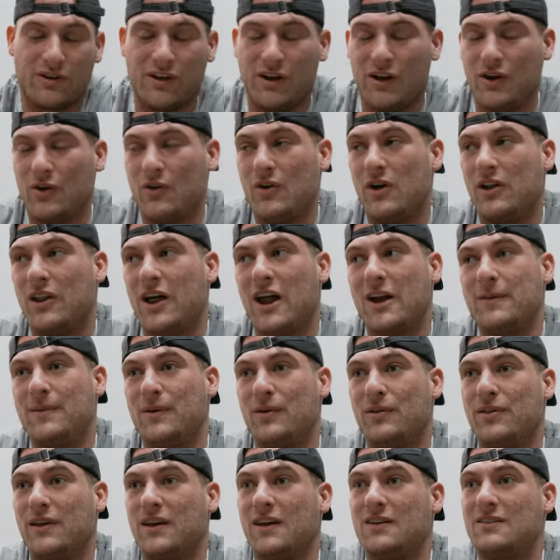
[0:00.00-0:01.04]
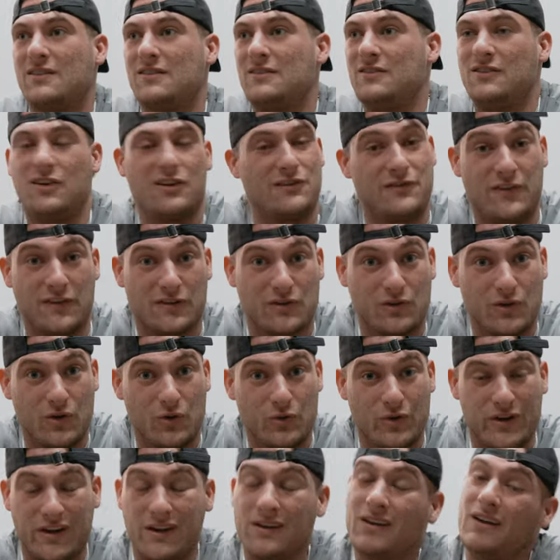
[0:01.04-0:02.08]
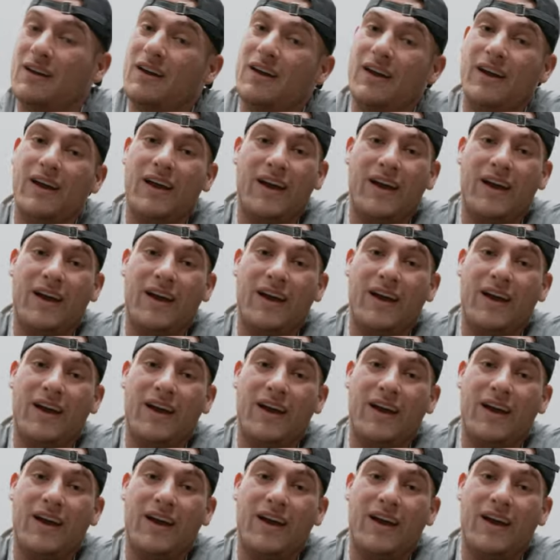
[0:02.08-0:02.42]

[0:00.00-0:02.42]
You know, a lot of people think it's just physical only.